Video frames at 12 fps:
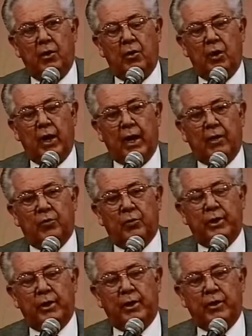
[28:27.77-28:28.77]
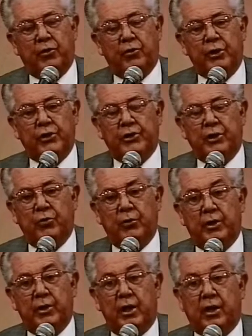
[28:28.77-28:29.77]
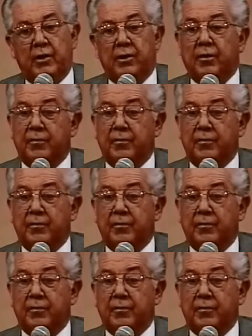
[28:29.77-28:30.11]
as we're increasing, we're not